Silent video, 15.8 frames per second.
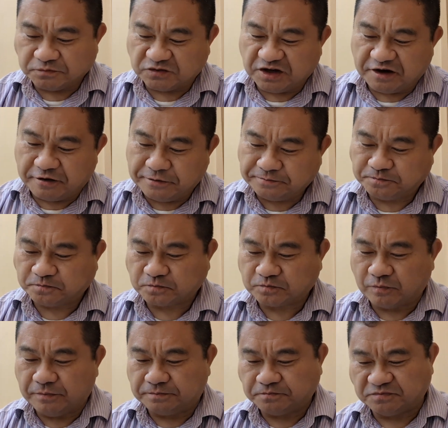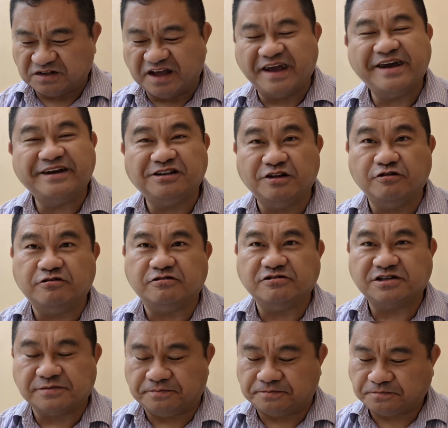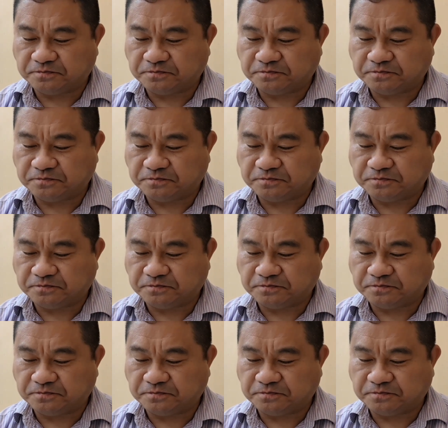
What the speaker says: They're the egg noodles,